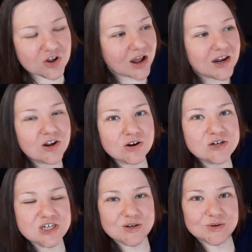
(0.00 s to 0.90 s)
They're not going to
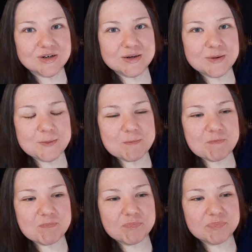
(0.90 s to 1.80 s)
curse you,
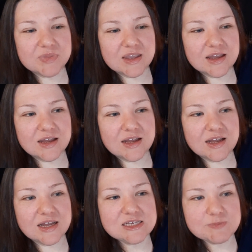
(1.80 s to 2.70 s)

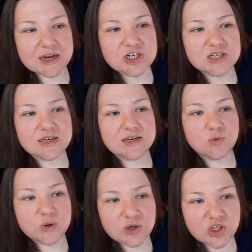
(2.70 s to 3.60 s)
especially
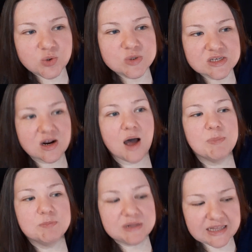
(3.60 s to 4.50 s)
when you
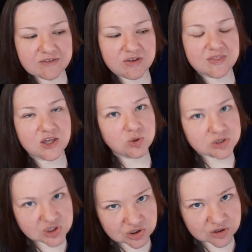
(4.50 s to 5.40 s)
stop believing that you
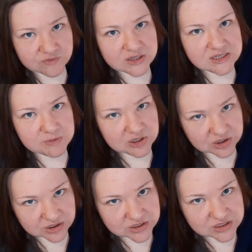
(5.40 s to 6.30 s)
deserve to be
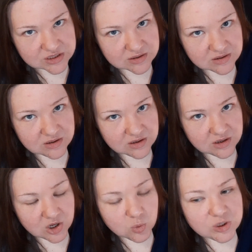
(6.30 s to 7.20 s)
cursed
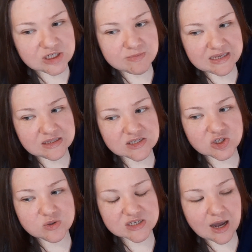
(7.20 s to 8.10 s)
which means
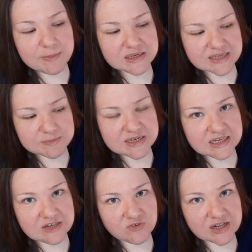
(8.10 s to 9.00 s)
you stop accepting
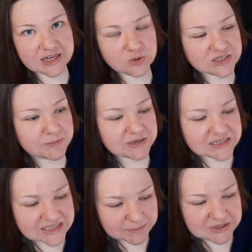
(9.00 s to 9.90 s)
evil eye, you stop
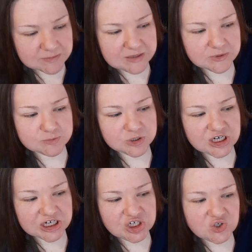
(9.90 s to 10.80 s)
accepting people's
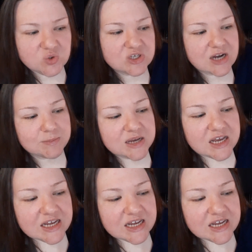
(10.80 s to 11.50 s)
projections, you stop